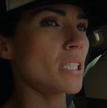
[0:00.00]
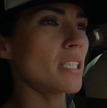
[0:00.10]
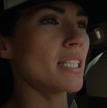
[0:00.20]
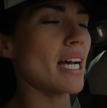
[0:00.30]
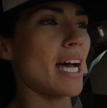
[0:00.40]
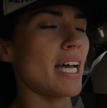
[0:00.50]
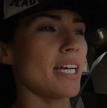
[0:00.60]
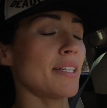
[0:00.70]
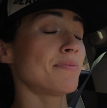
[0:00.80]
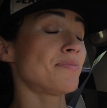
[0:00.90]
Good
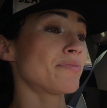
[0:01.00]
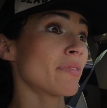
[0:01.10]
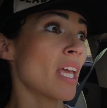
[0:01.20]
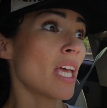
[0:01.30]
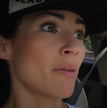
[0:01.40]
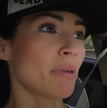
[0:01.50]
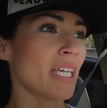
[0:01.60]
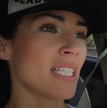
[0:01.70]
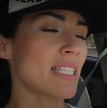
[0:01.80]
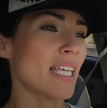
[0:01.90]
guy. But
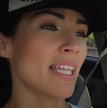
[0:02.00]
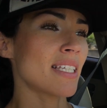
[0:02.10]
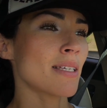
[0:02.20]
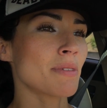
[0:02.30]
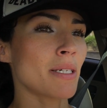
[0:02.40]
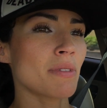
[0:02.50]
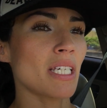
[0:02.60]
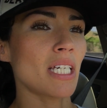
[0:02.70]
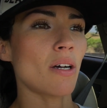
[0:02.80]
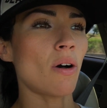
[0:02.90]
he said, like, sometimes,
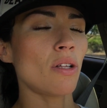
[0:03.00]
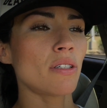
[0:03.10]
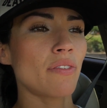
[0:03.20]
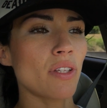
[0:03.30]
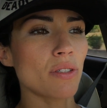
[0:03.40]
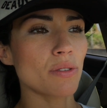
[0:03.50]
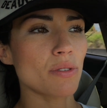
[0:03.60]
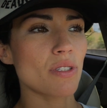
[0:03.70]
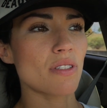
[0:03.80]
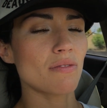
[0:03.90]
like, all of
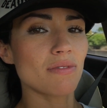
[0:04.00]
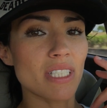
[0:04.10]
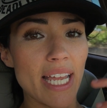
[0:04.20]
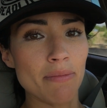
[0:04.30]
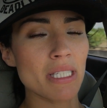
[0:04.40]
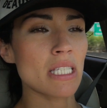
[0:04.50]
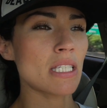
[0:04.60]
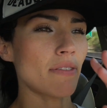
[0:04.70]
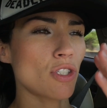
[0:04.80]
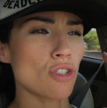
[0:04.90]
those diamonds and
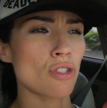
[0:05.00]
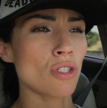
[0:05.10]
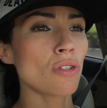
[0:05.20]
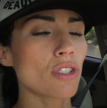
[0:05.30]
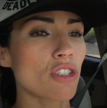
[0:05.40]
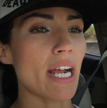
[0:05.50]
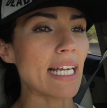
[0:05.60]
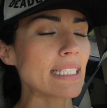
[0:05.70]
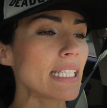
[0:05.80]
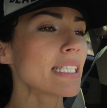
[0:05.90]
stuff is just too
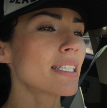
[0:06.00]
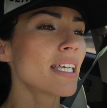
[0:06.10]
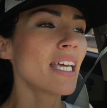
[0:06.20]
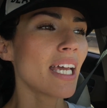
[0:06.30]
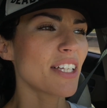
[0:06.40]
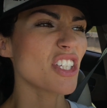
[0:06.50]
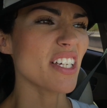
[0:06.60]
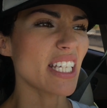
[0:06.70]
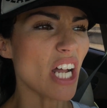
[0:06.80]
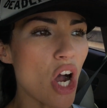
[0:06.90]
distracting. And so I
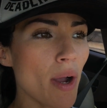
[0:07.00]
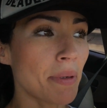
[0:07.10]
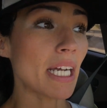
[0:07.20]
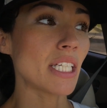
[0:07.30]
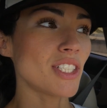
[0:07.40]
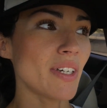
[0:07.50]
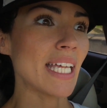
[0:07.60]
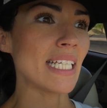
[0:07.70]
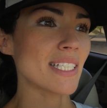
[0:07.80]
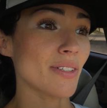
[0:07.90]
was like, oh, I'm not going to do
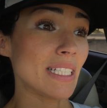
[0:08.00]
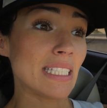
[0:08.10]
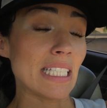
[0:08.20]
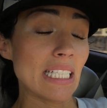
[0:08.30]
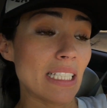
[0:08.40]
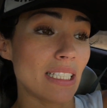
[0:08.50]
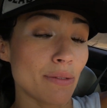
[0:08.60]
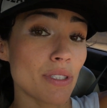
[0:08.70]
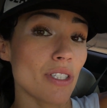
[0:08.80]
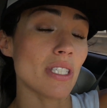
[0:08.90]
any. So I didn't.
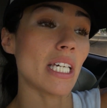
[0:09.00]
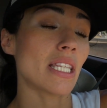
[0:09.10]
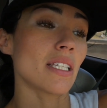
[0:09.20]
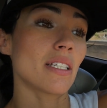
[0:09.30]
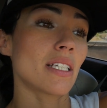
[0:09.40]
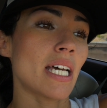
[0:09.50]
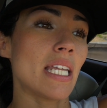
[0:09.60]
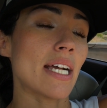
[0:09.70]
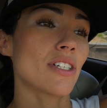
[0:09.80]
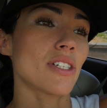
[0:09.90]
It was just, like, the
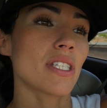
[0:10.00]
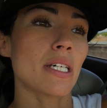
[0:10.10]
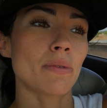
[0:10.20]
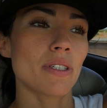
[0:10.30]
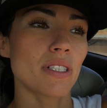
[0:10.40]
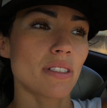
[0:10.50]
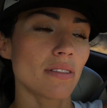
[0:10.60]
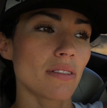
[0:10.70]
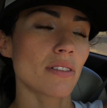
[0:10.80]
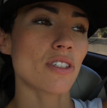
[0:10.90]
connectors that were
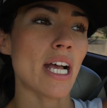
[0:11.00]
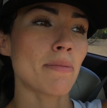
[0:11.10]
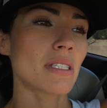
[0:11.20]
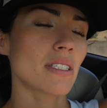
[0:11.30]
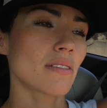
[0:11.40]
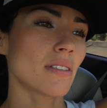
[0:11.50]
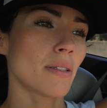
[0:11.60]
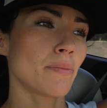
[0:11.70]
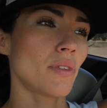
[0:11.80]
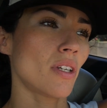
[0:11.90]
strapped,
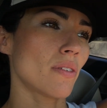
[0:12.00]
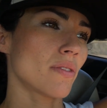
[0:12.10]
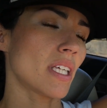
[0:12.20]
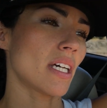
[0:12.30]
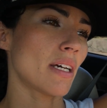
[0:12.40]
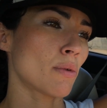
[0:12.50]
you know, that